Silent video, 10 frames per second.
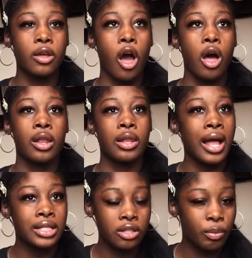a
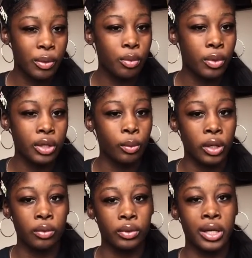lots of people in the
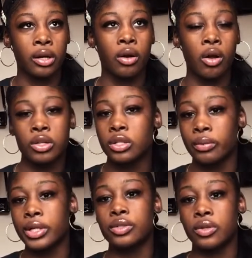world that are also
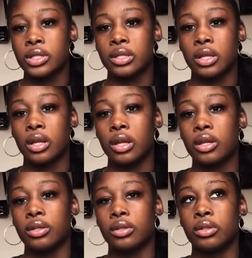interested in